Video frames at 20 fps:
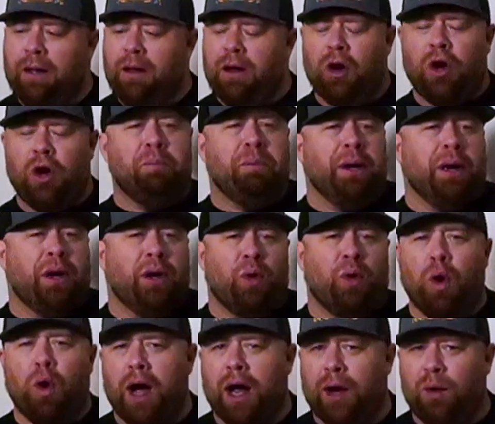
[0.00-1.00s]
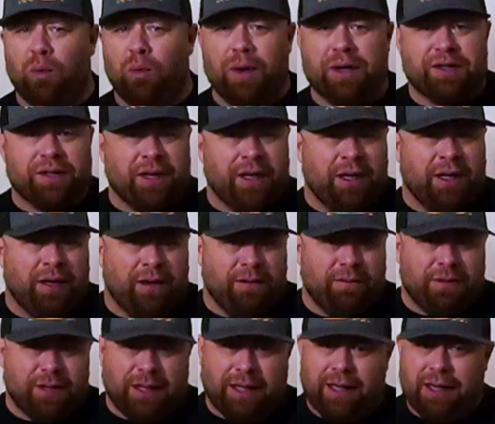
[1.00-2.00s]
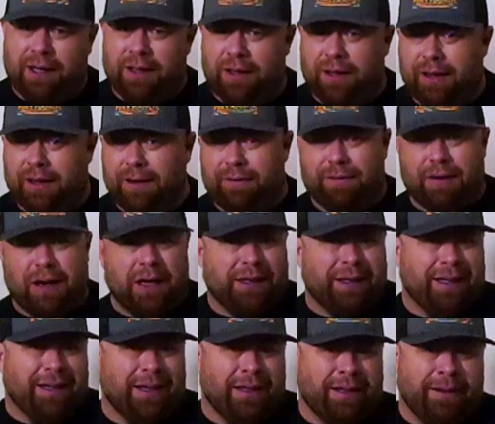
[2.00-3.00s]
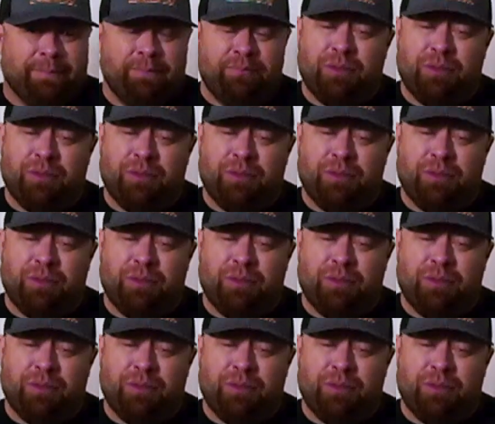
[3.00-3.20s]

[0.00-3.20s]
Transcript: on beer, wine, whiskey, tequila, vodka,